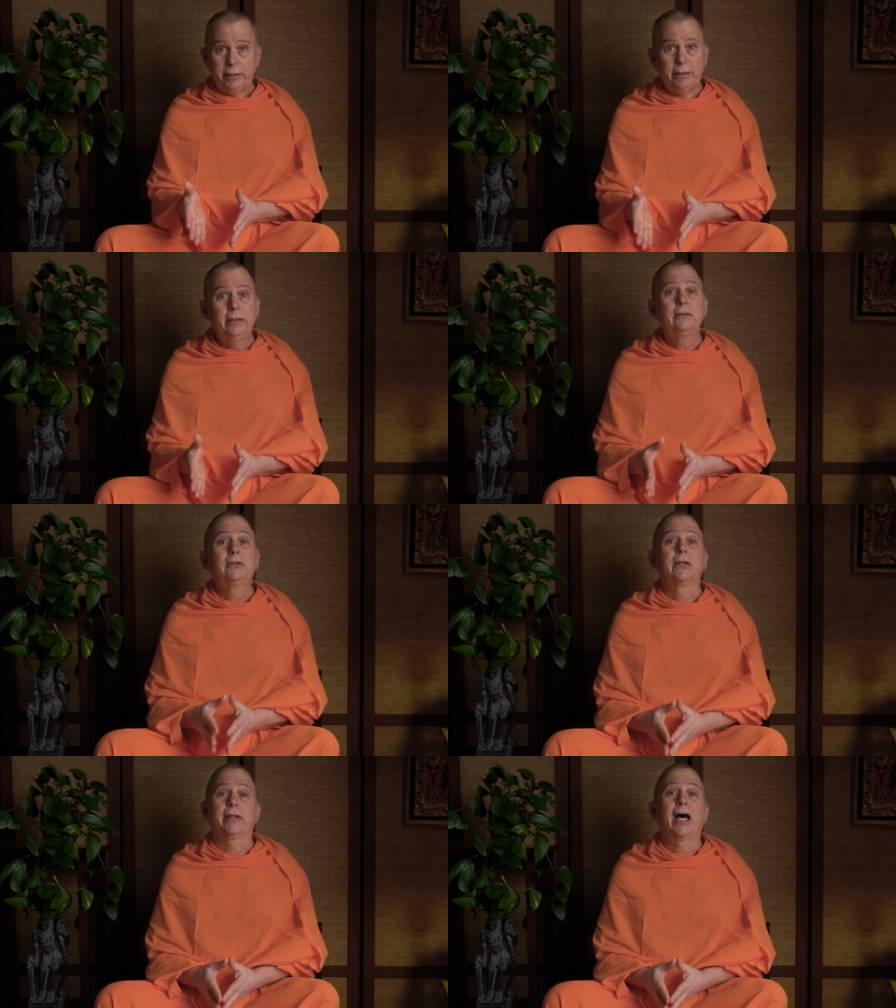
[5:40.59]

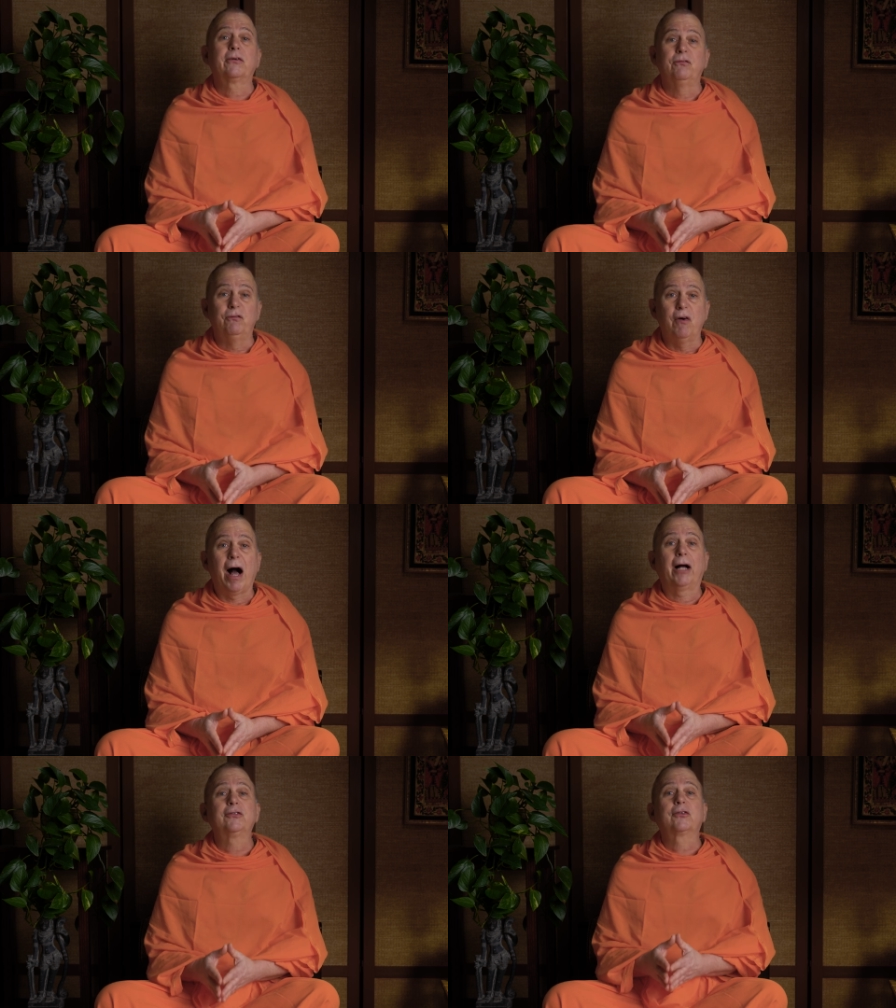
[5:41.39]
into that
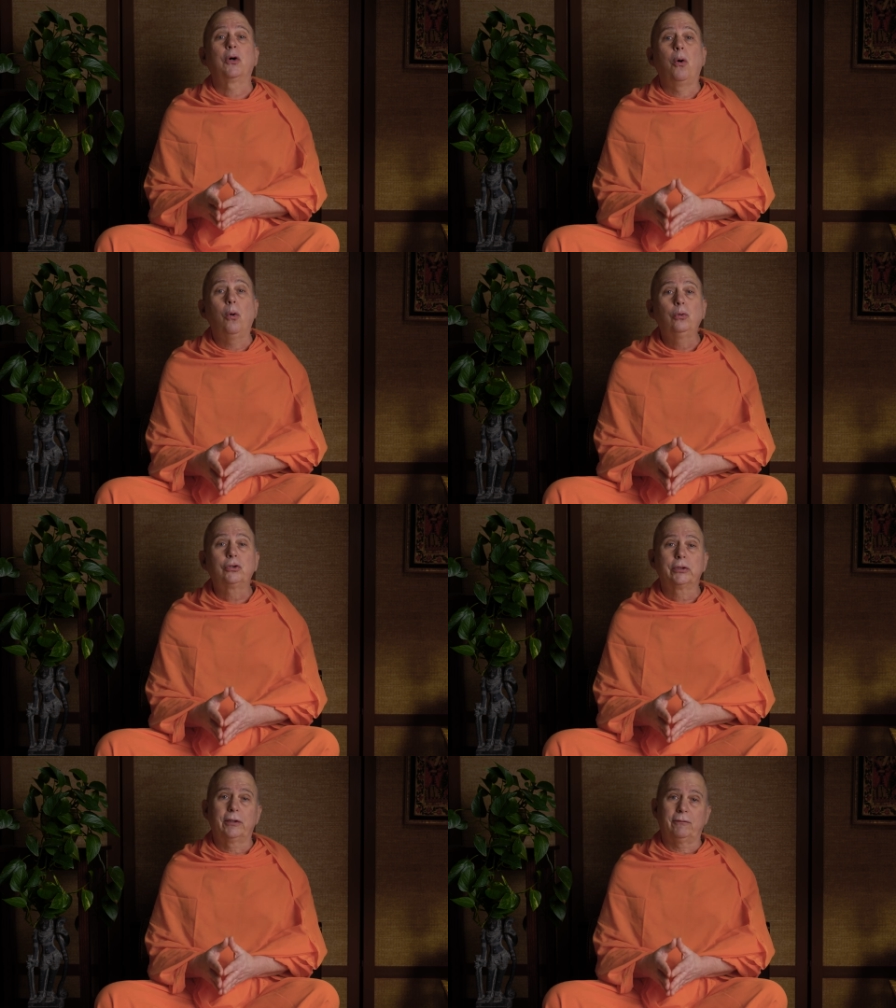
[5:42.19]
vast
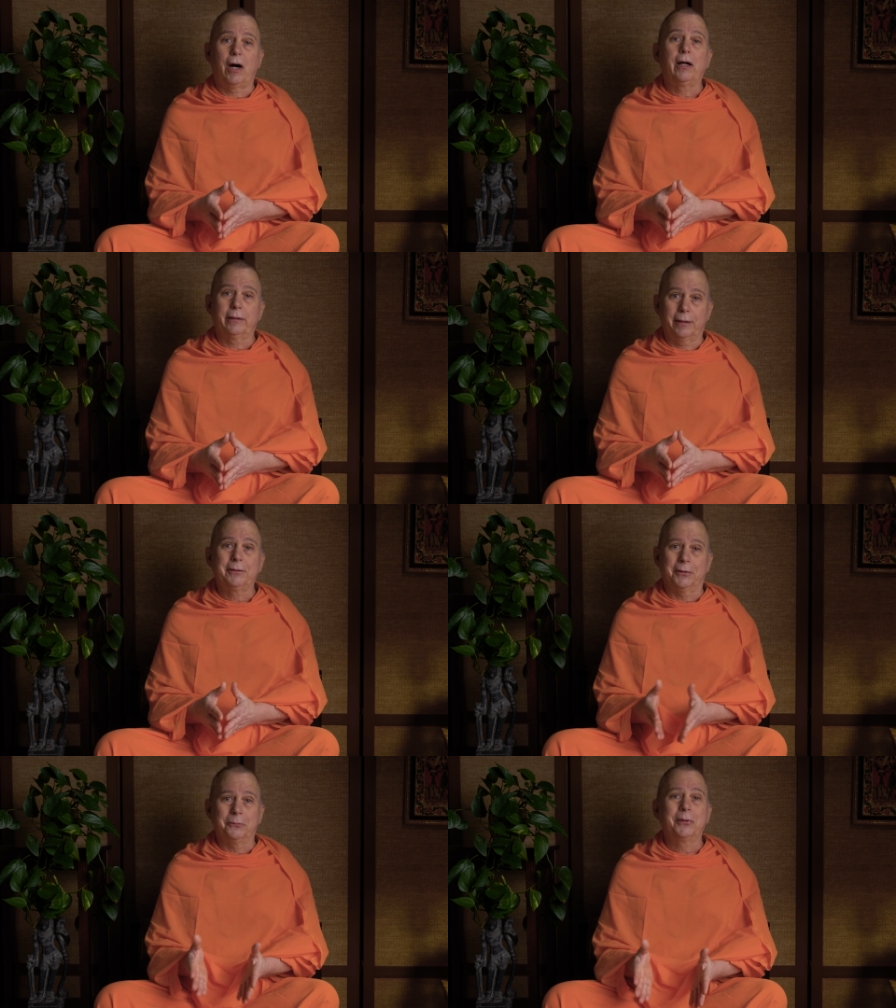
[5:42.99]
ocean of
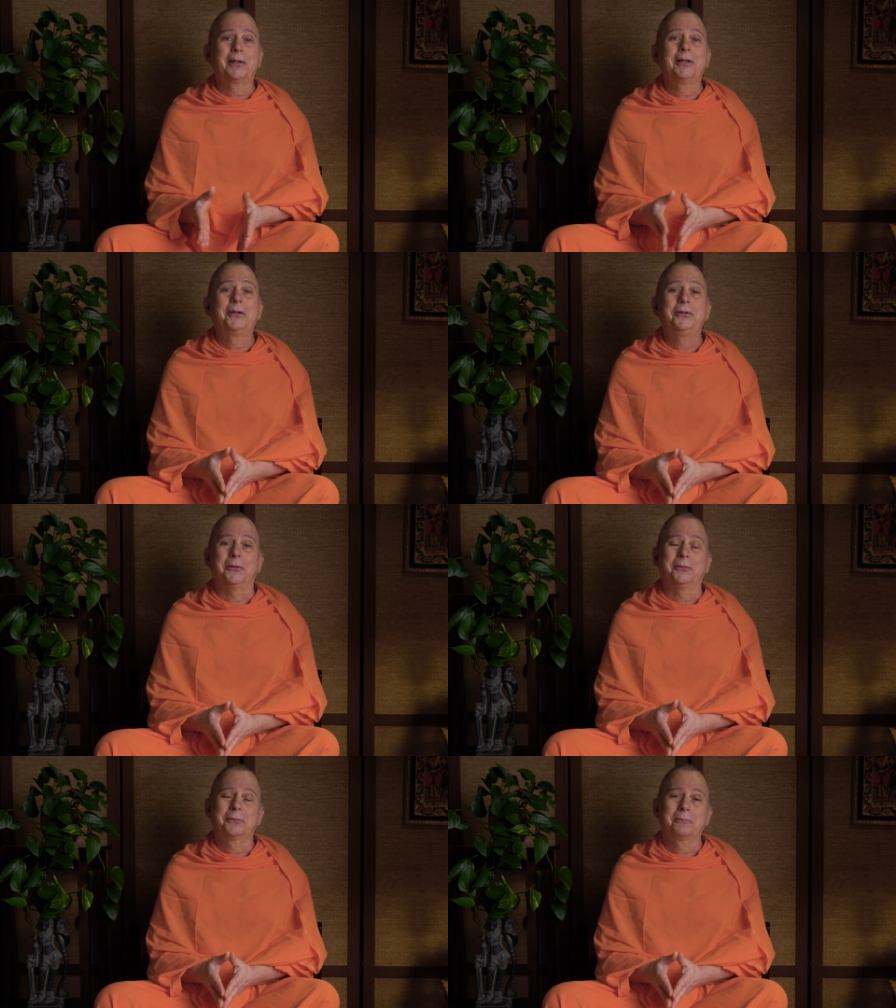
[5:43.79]
Ananda within
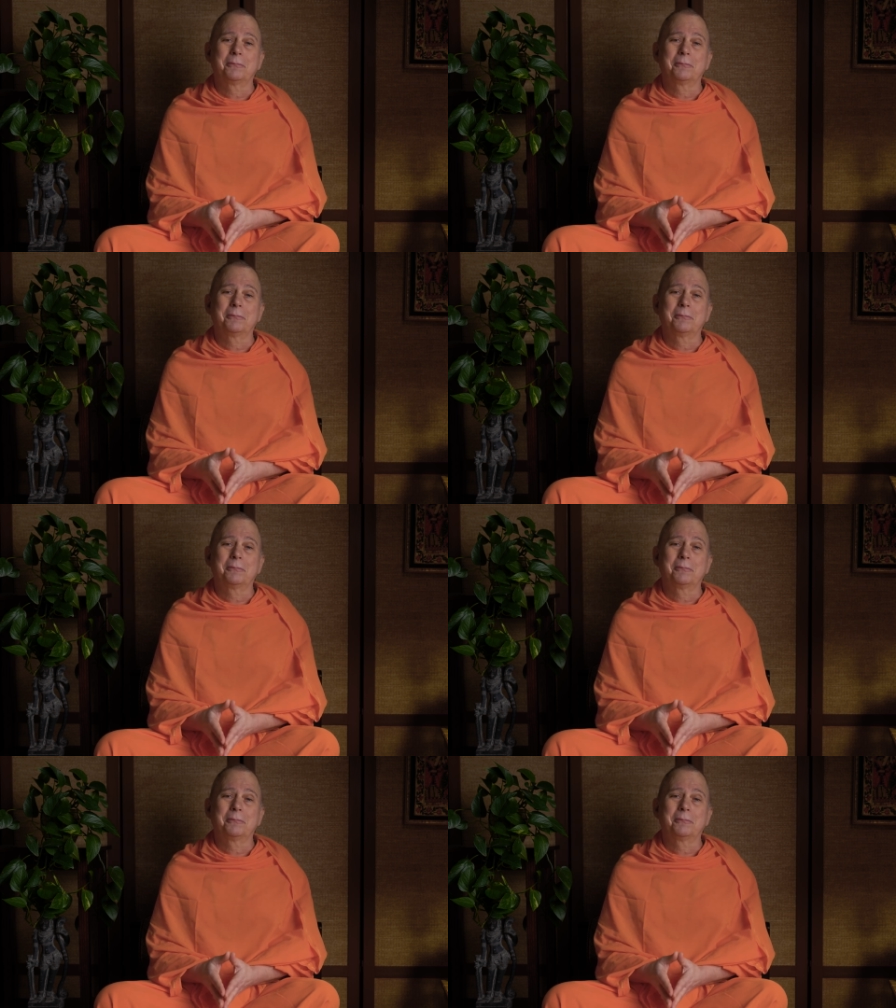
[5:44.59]
you.